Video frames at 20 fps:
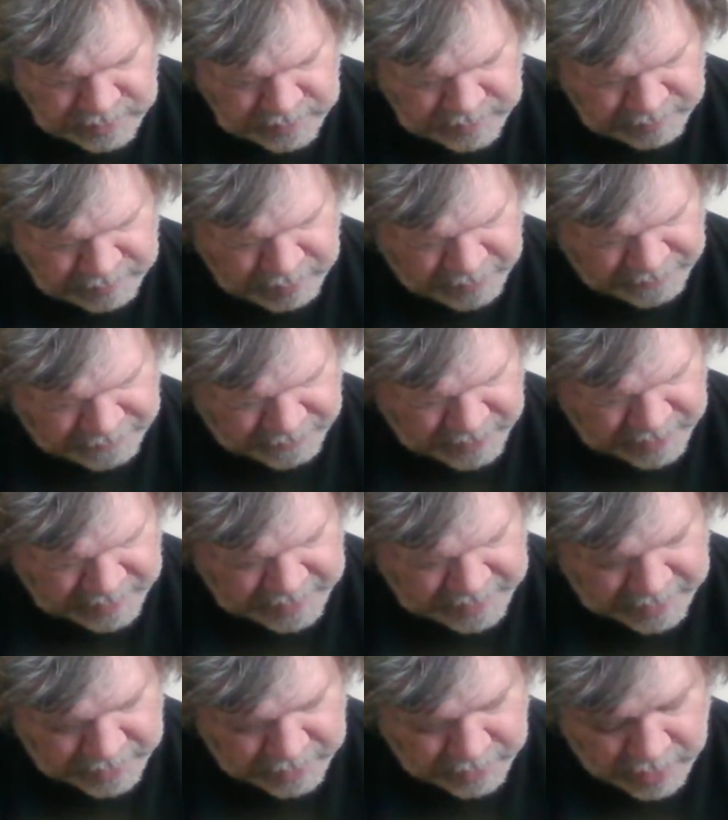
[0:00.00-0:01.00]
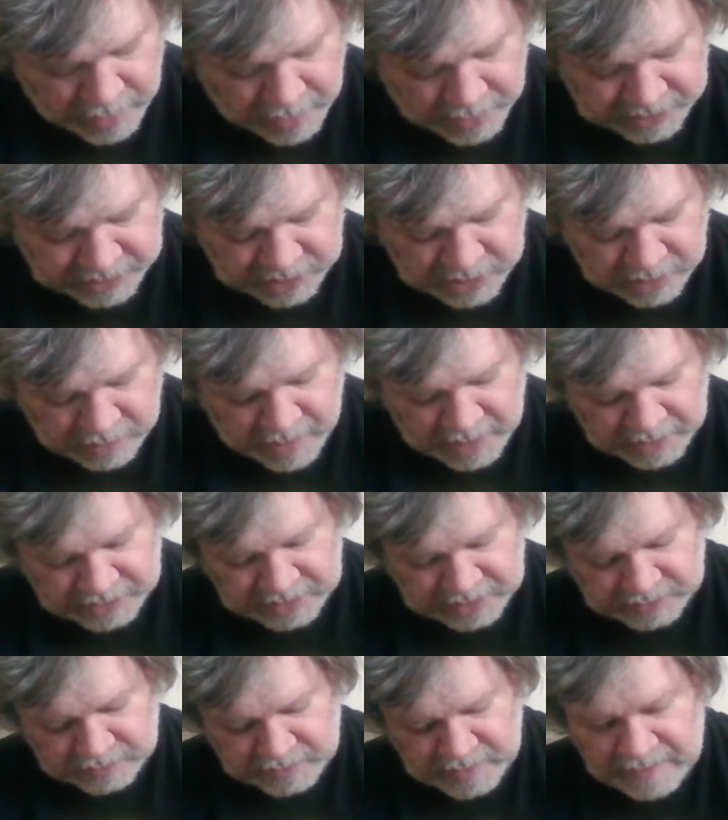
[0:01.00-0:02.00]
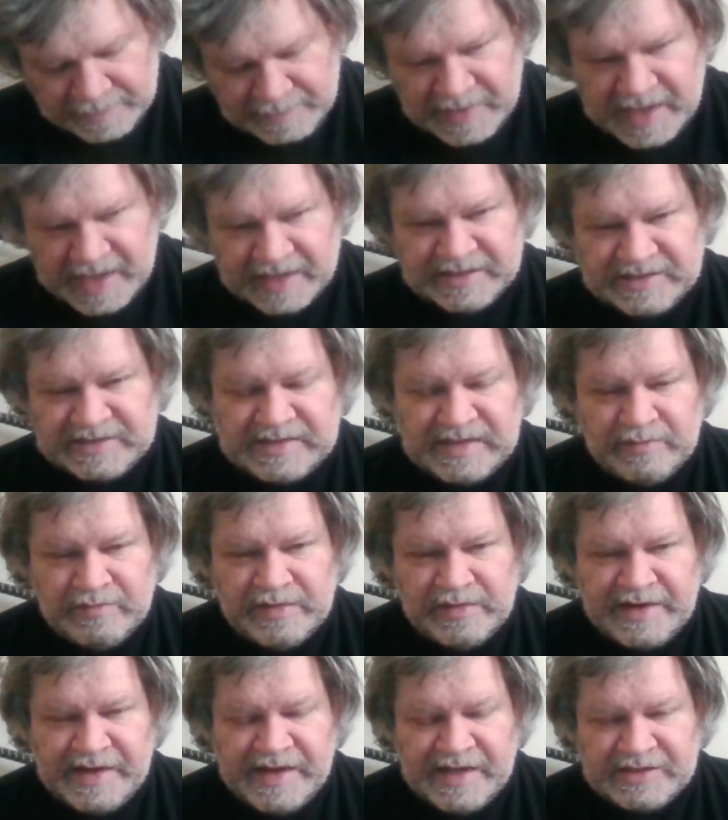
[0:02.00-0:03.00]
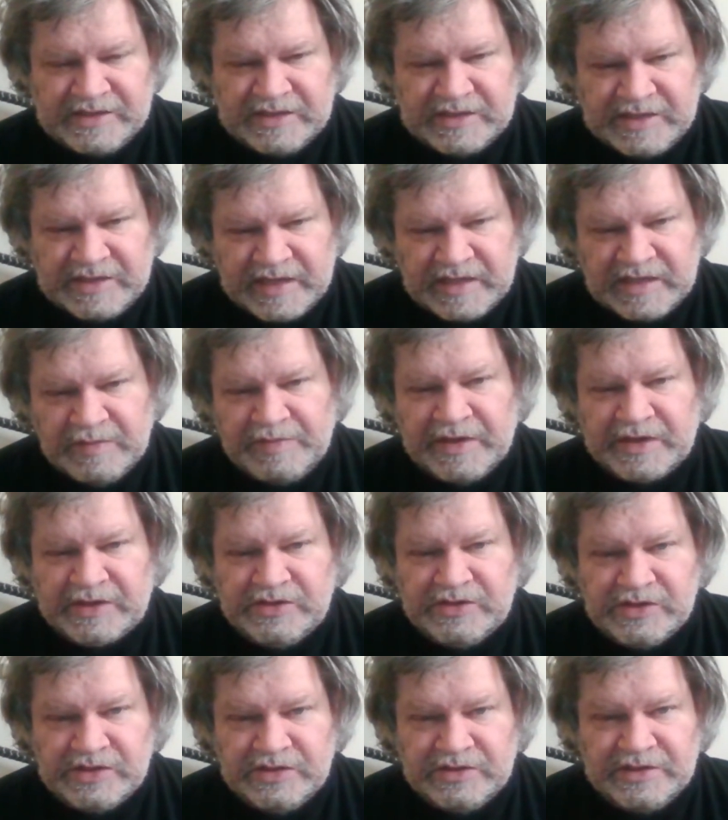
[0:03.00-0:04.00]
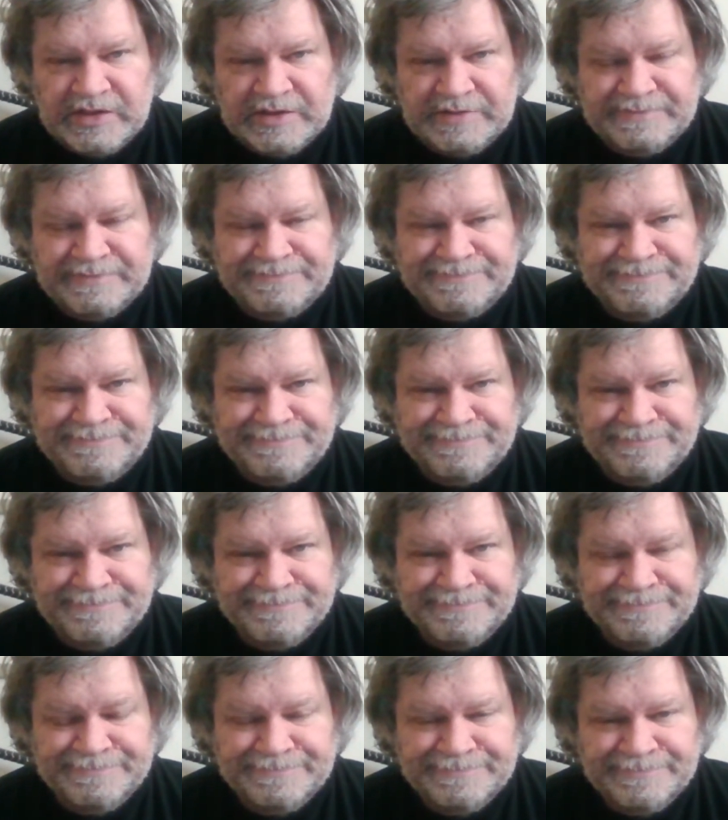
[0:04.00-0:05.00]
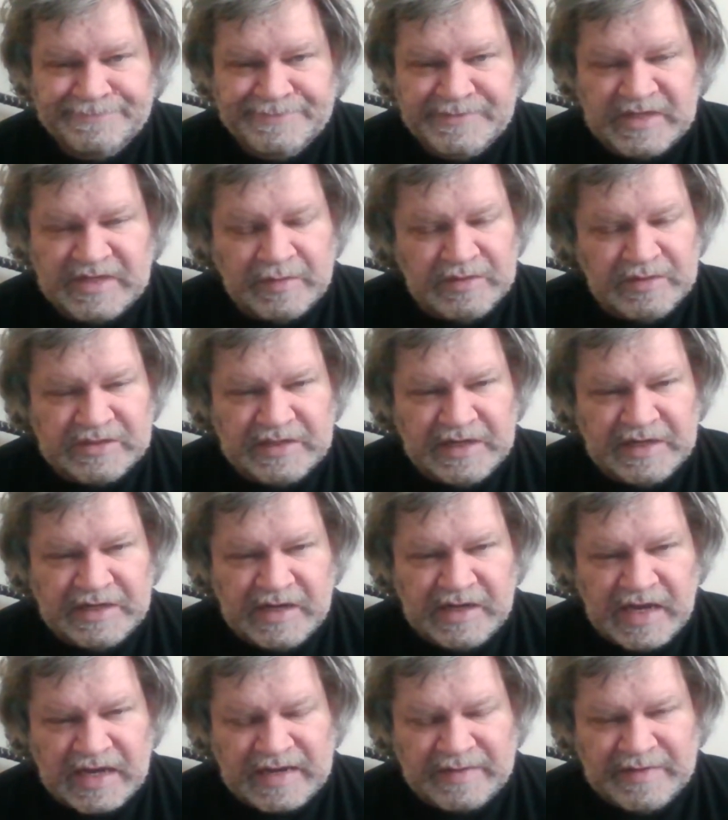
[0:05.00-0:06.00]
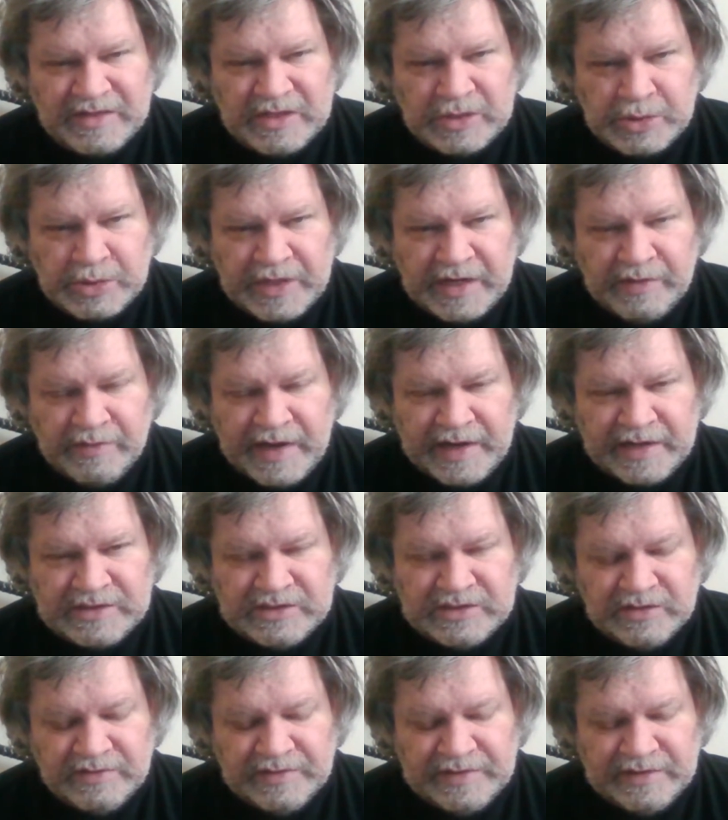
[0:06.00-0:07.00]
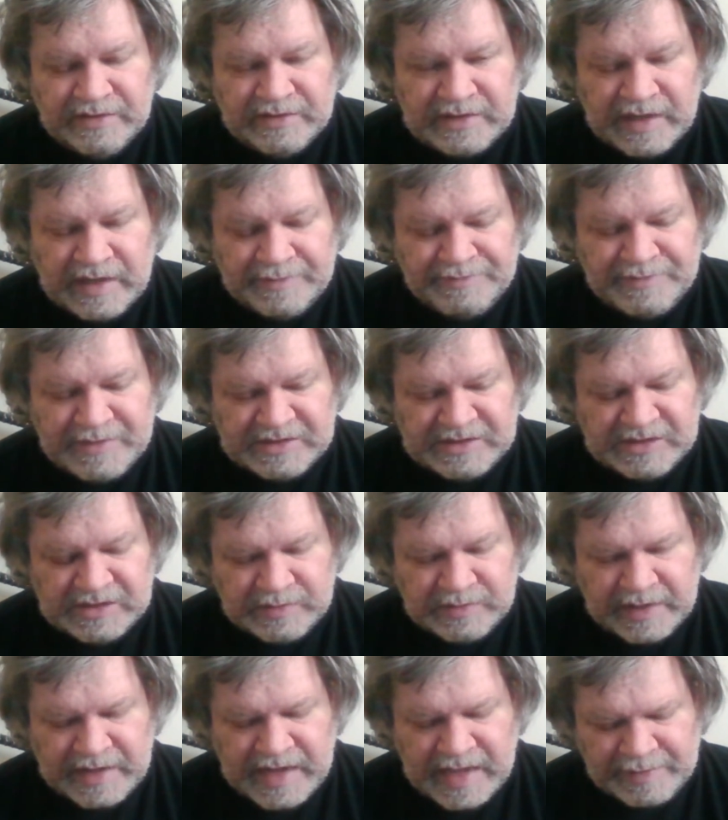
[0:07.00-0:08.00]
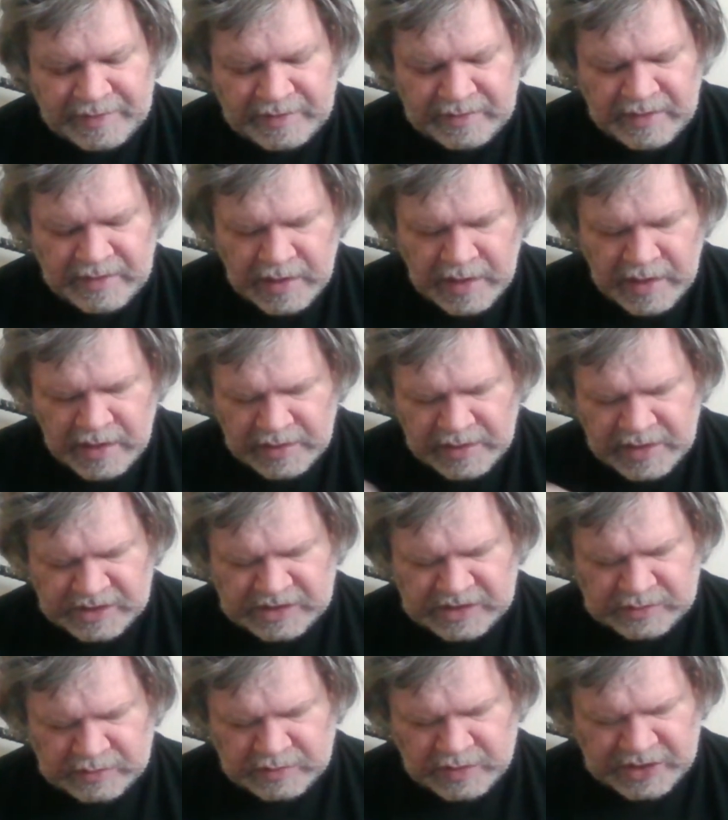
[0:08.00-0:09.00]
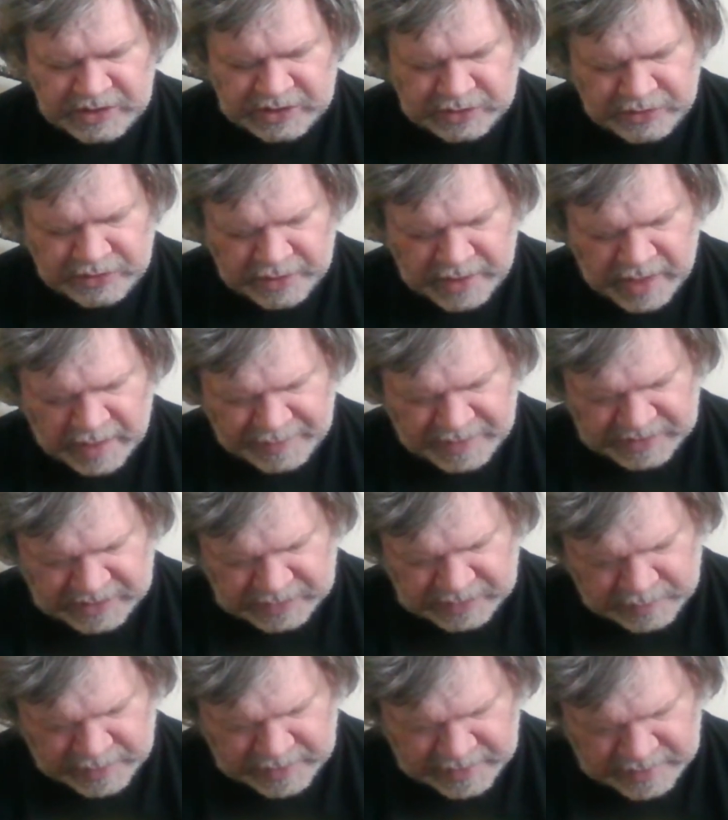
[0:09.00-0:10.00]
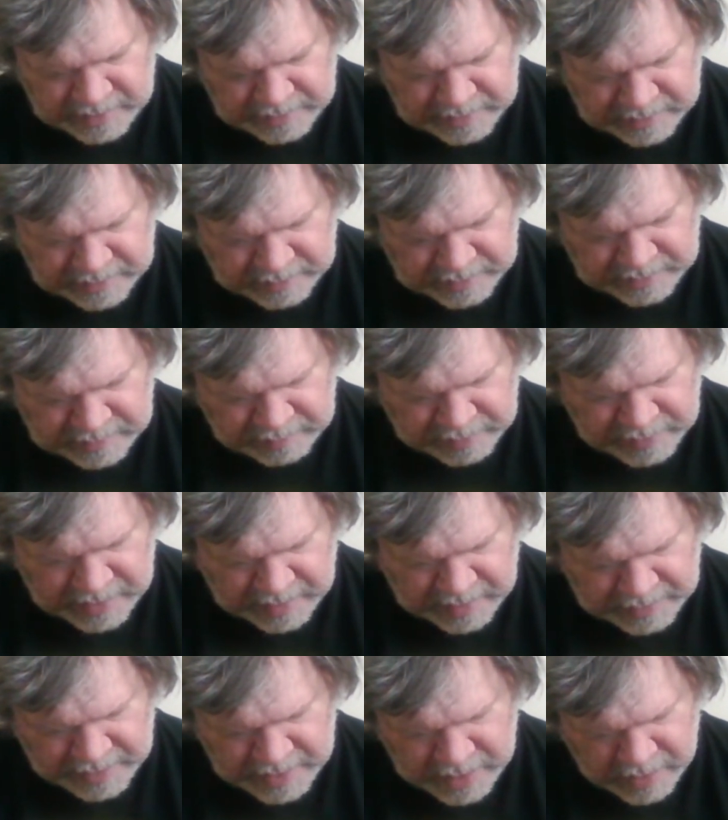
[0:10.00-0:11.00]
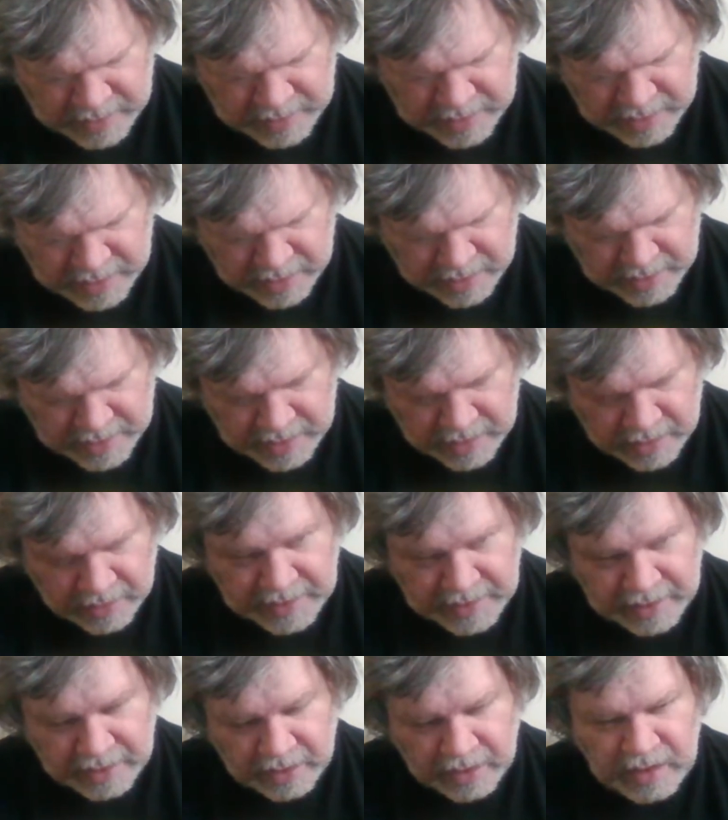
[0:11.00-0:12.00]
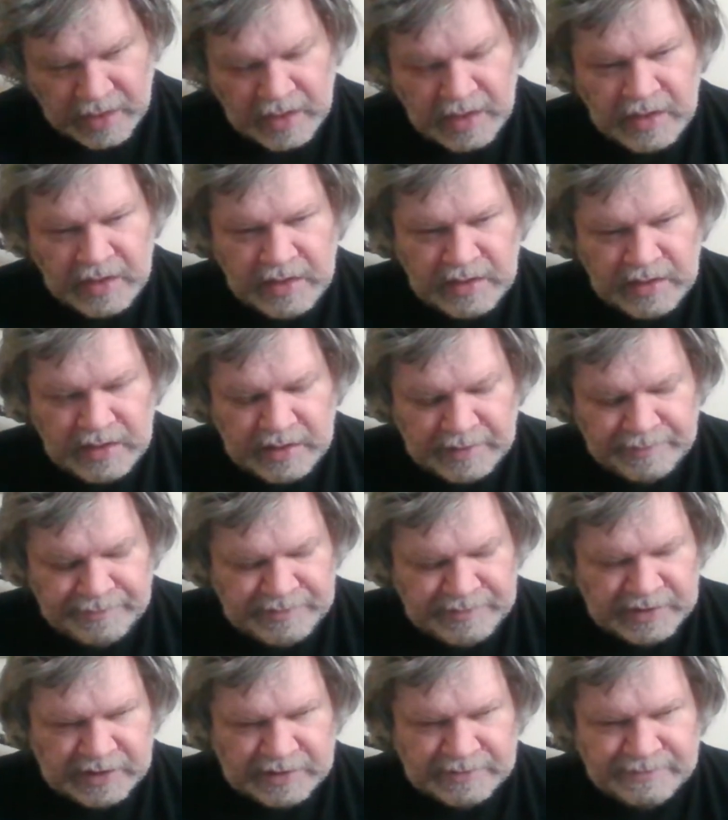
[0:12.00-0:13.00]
Before you get, yeah, you're still watching this crap? Yes, somebody has to take the pictures, okay? Someone's going to document the train wreck, so, you know, yep, this is what happened. This is where I screwed up. This is where, you know, go here, here, here, here, and, yeah.